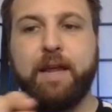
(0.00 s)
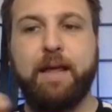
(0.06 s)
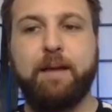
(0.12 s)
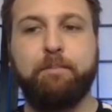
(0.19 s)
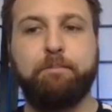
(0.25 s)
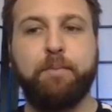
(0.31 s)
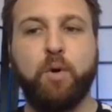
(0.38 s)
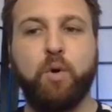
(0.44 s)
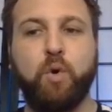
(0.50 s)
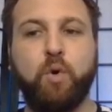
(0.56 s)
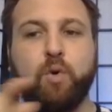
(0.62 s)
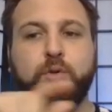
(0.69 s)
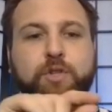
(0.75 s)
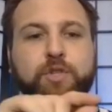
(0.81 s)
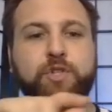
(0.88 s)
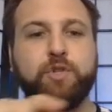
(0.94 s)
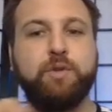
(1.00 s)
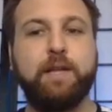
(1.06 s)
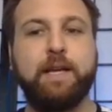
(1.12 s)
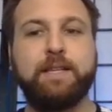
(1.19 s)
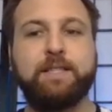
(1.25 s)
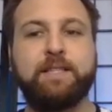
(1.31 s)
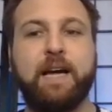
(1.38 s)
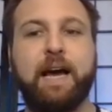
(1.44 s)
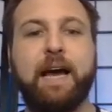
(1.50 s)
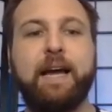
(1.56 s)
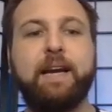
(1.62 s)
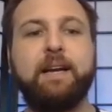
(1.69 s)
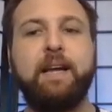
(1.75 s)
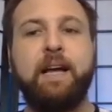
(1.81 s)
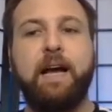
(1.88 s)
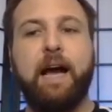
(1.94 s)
and pull the shoelace tight?